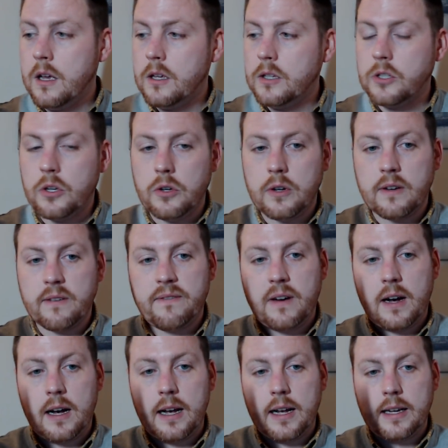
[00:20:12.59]
So you can
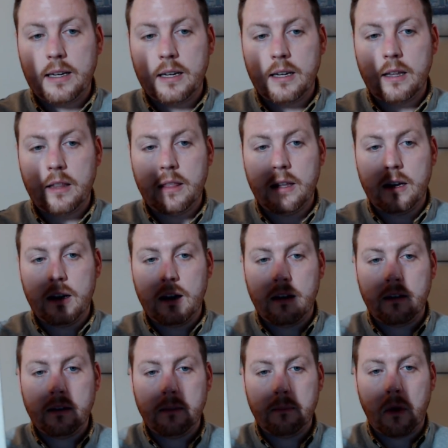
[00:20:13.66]
find
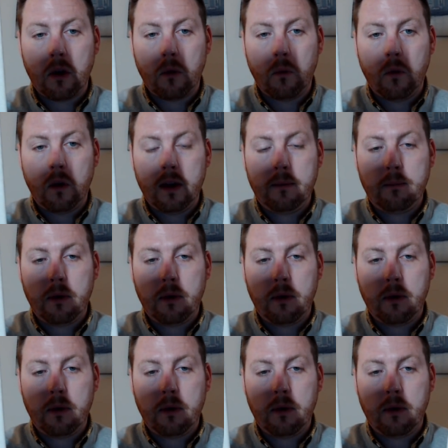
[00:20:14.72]
the part 1,